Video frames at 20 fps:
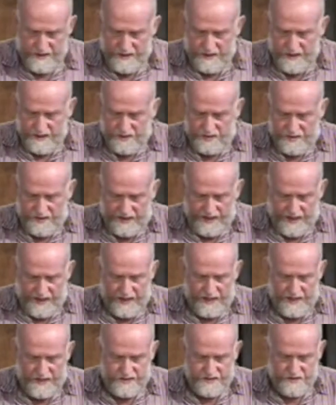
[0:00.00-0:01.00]
through the
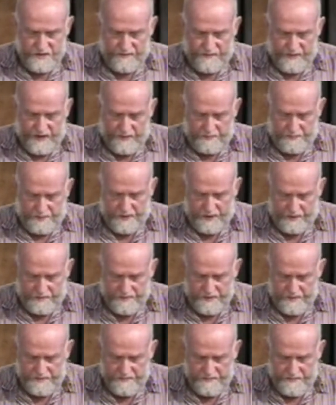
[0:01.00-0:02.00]
eyes of our
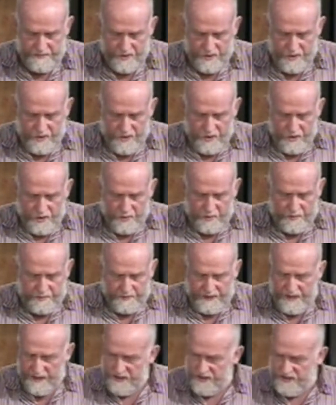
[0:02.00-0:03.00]
problem, we
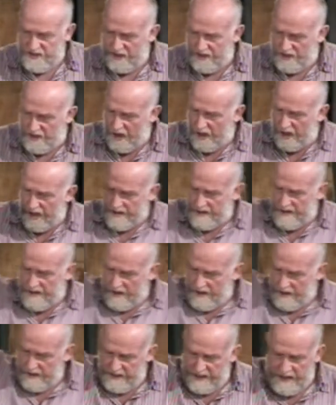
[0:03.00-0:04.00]
begin to see God
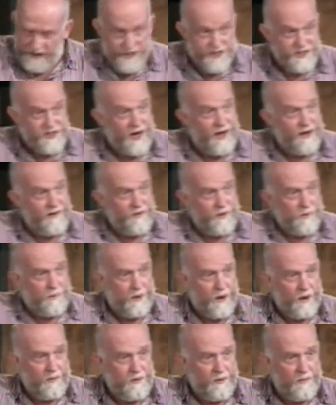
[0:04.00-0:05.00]
on the other side of the
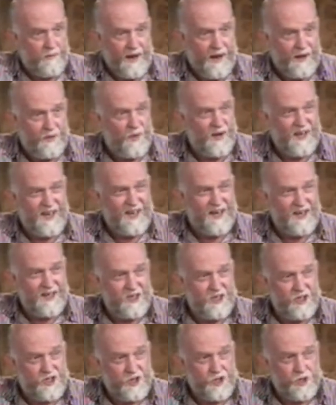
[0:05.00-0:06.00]
problem, and we get a
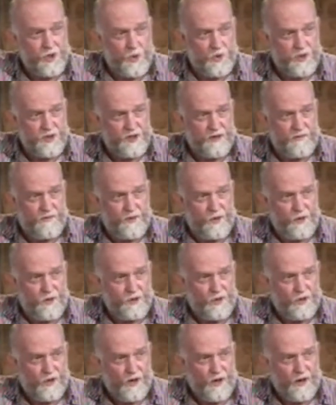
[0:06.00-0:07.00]
distorted
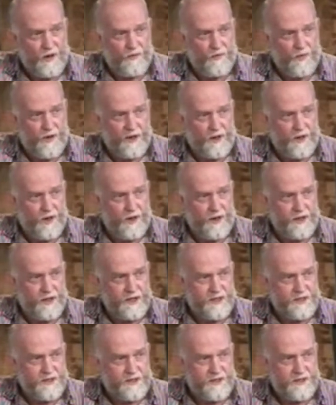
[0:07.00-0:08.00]
view of where God
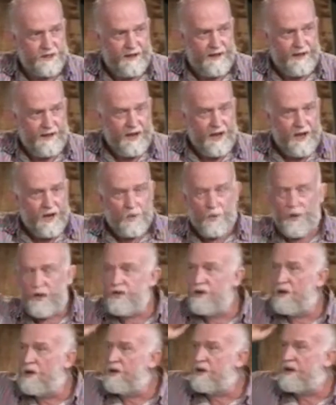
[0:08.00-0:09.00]
is. When
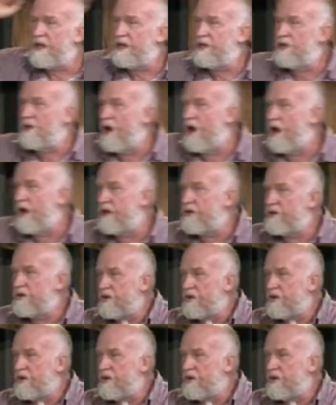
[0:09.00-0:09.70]
you look at God through